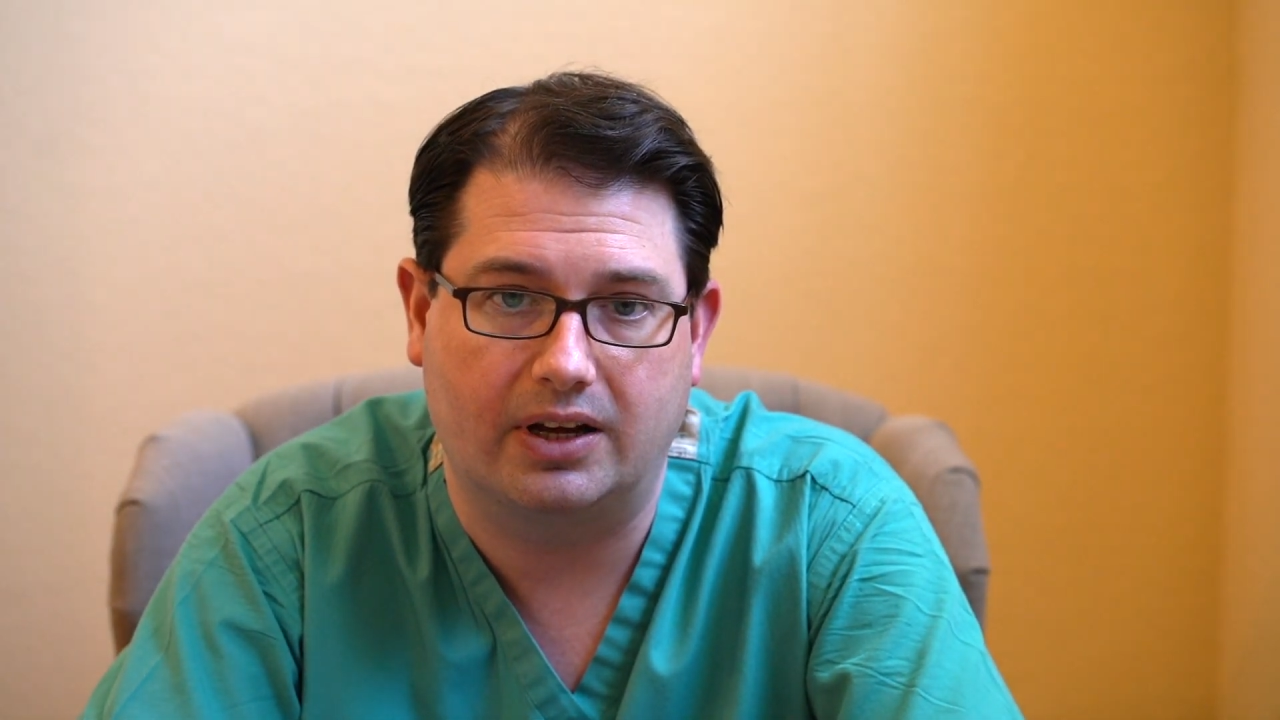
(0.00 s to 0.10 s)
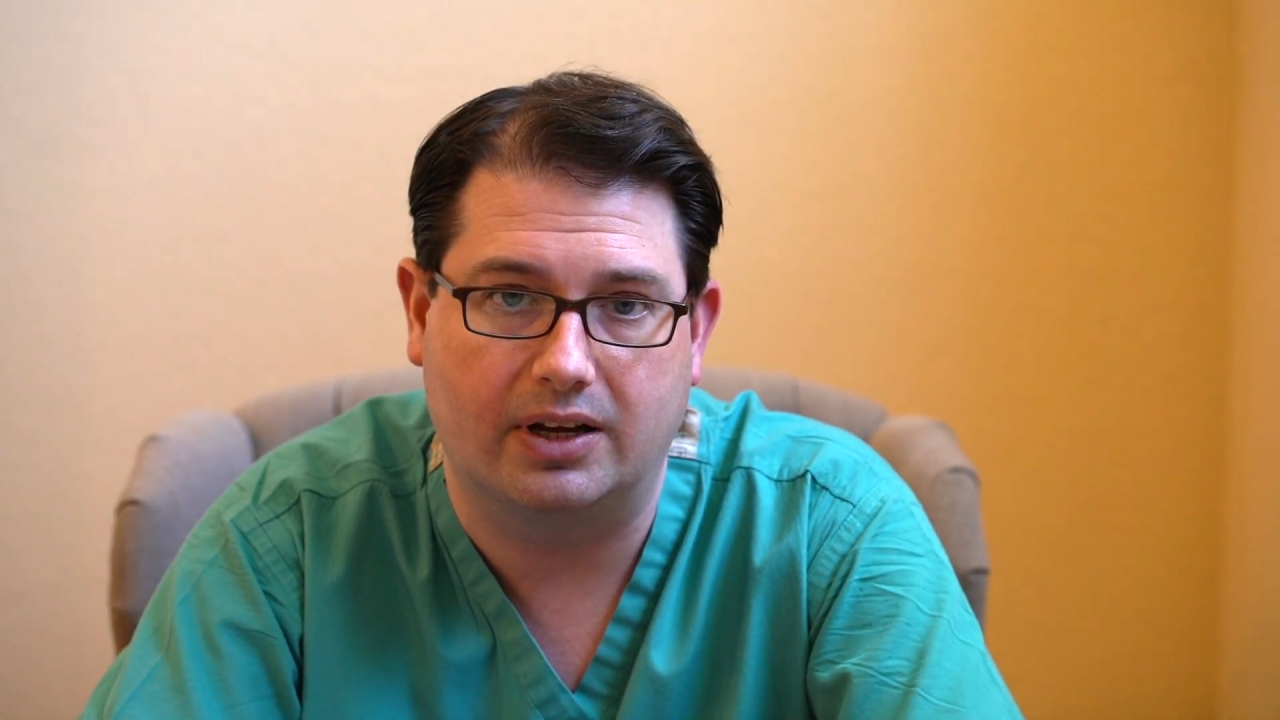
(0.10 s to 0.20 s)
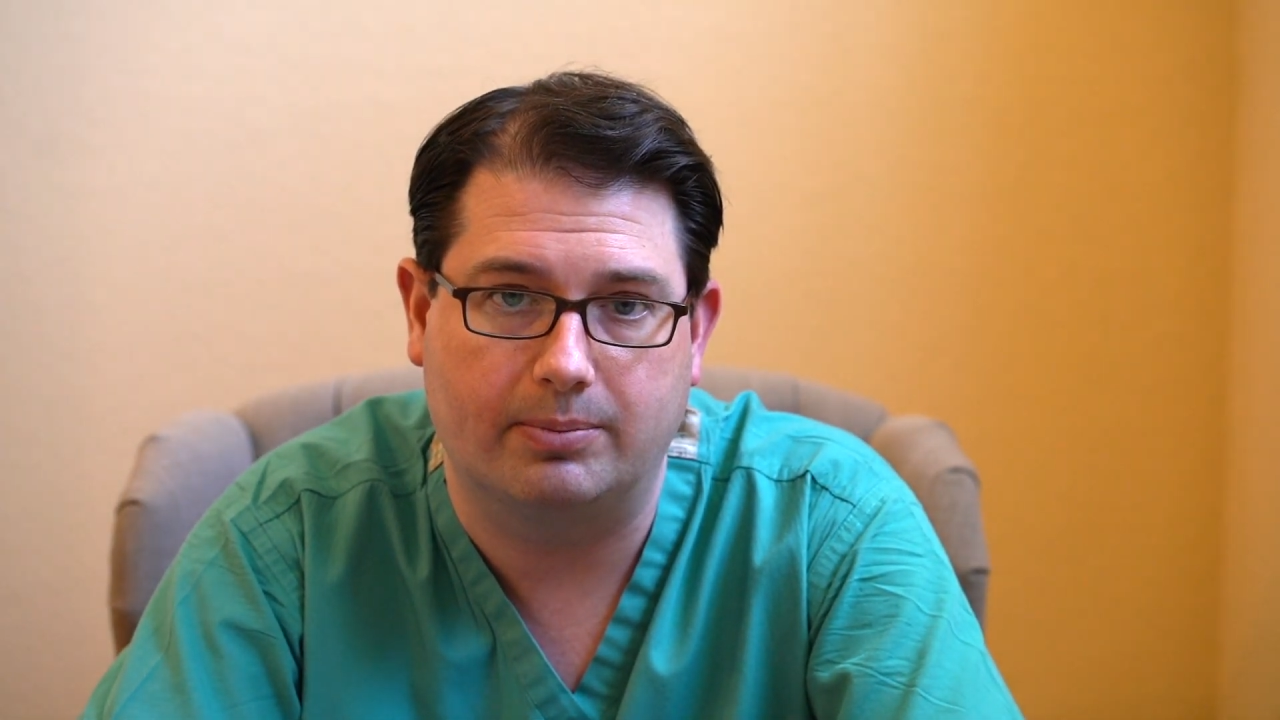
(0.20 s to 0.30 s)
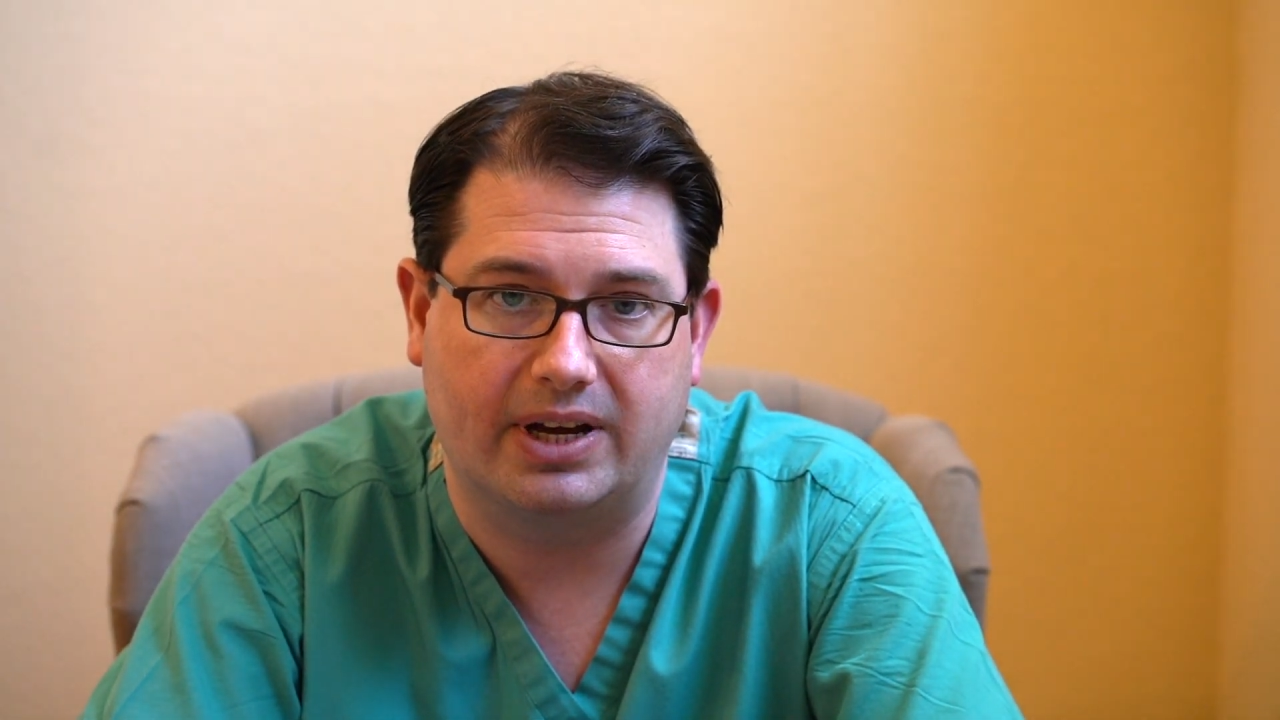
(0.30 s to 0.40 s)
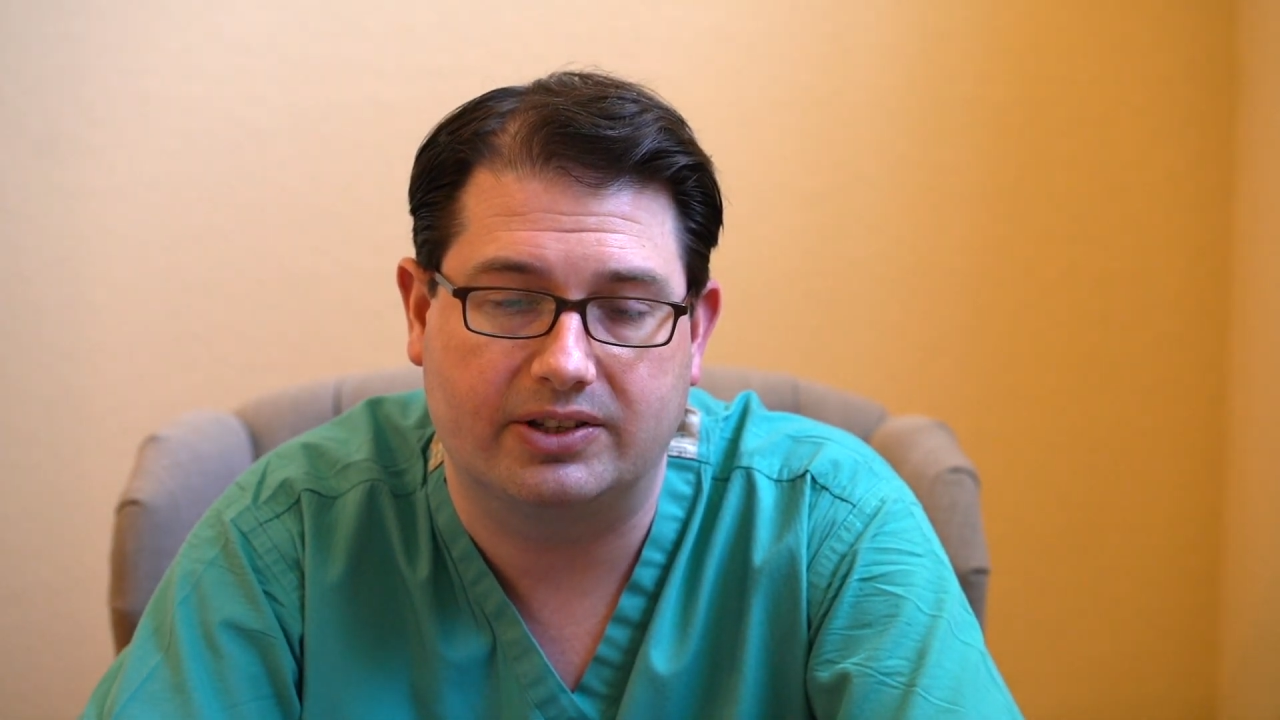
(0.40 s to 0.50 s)

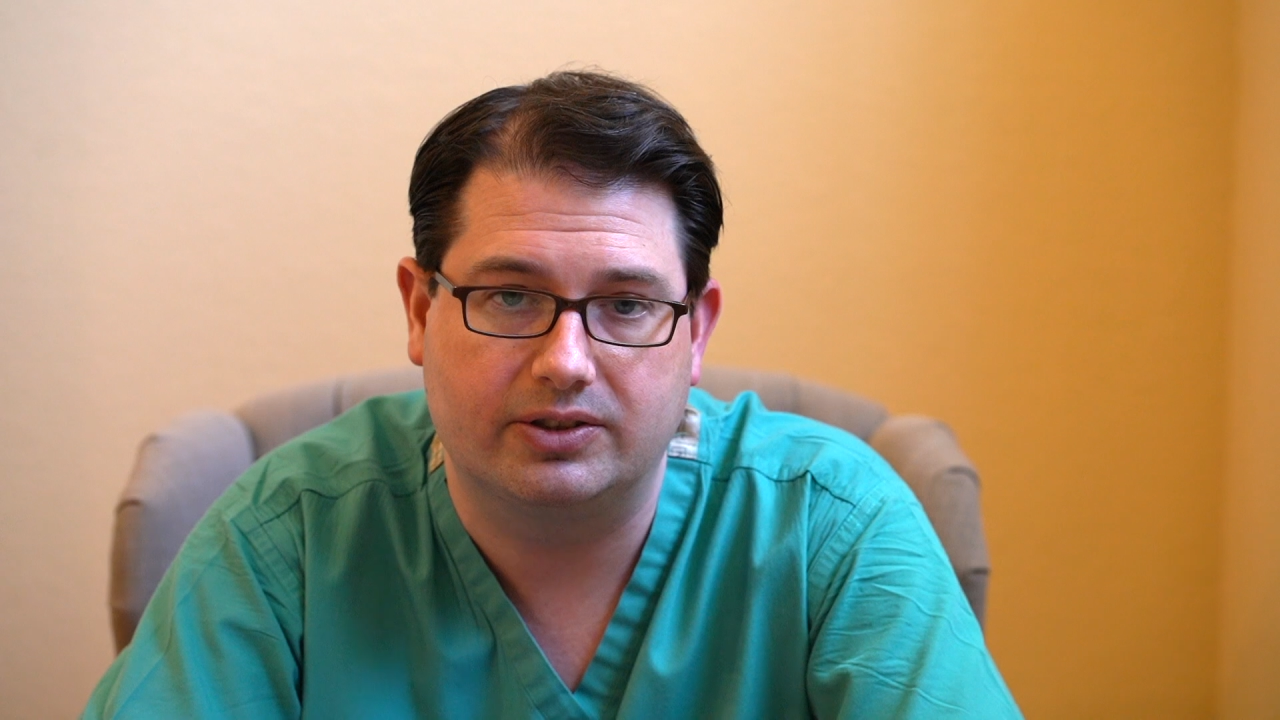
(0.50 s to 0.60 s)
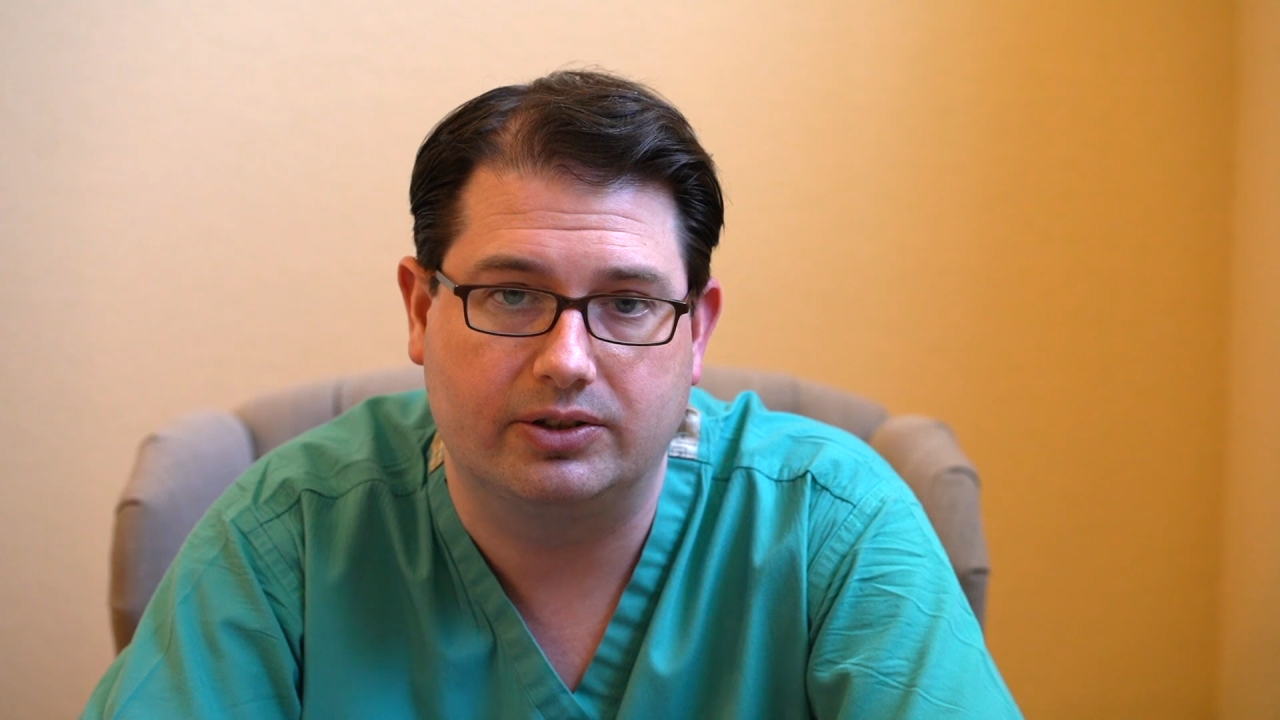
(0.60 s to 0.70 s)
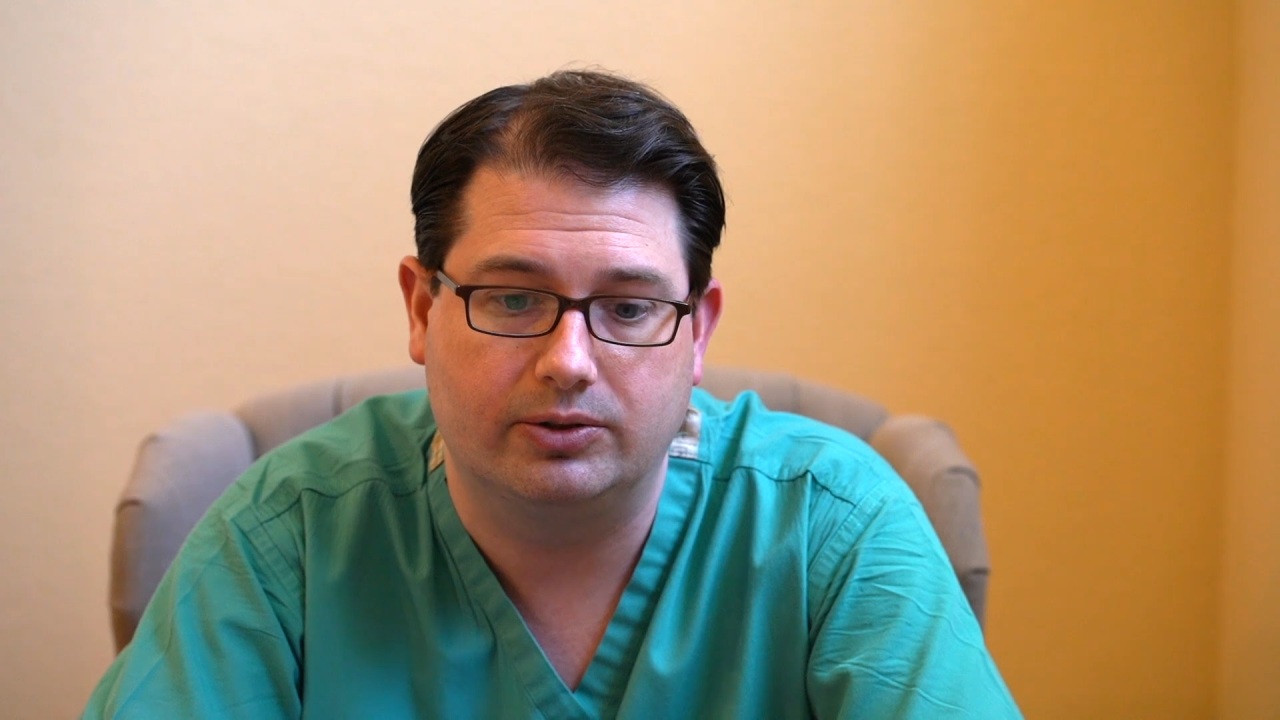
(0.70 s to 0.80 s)
uh, best